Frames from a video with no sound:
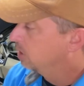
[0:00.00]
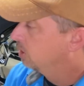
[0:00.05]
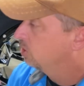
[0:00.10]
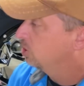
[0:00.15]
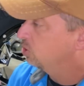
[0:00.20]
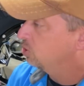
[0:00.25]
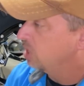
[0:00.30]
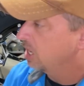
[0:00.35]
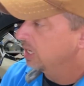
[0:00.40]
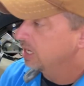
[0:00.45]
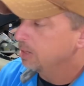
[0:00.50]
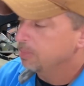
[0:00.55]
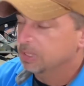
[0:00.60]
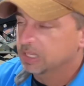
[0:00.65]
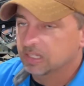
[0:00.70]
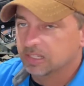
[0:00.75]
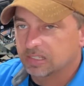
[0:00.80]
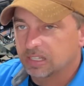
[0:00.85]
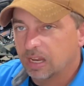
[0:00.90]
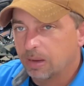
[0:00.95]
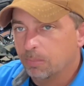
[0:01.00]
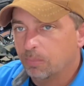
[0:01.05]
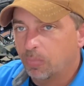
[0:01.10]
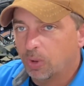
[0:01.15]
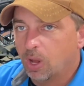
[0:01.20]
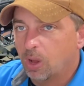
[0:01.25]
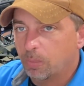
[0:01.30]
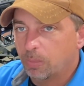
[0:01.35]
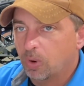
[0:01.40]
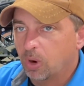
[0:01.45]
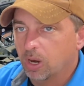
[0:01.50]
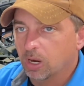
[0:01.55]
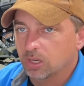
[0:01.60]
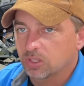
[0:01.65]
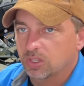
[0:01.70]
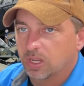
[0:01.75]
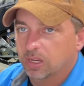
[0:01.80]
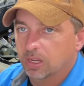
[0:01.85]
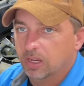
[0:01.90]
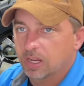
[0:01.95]
Just trying to keep it in the same ballpark
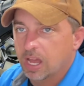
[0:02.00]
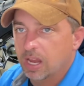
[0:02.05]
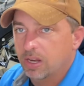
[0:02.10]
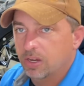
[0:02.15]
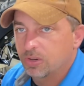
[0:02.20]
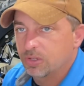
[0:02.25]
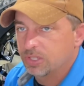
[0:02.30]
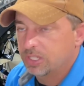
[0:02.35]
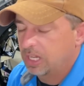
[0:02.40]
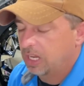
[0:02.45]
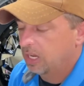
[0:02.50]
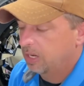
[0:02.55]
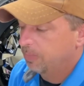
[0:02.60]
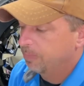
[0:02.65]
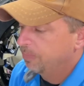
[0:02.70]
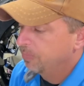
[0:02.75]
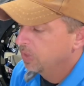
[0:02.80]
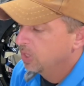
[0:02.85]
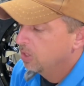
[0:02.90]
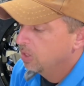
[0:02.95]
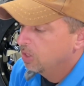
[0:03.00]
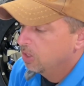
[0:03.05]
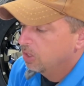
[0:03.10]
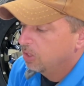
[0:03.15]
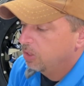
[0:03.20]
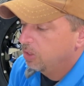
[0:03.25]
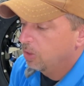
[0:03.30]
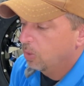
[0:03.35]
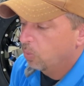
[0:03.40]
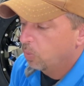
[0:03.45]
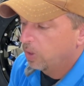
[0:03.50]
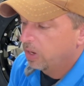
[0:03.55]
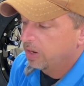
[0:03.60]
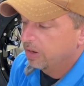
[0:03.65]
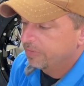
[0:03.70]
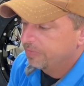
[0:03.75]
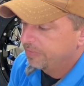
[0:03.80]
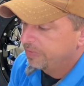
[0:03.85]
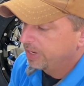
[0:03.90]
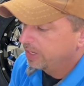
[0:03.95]
so I could kind of understand, where
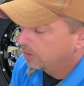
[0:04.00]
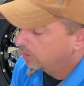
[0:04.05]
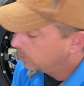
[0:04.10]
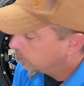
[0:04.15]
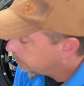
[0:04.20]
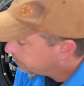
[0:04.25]
it fell.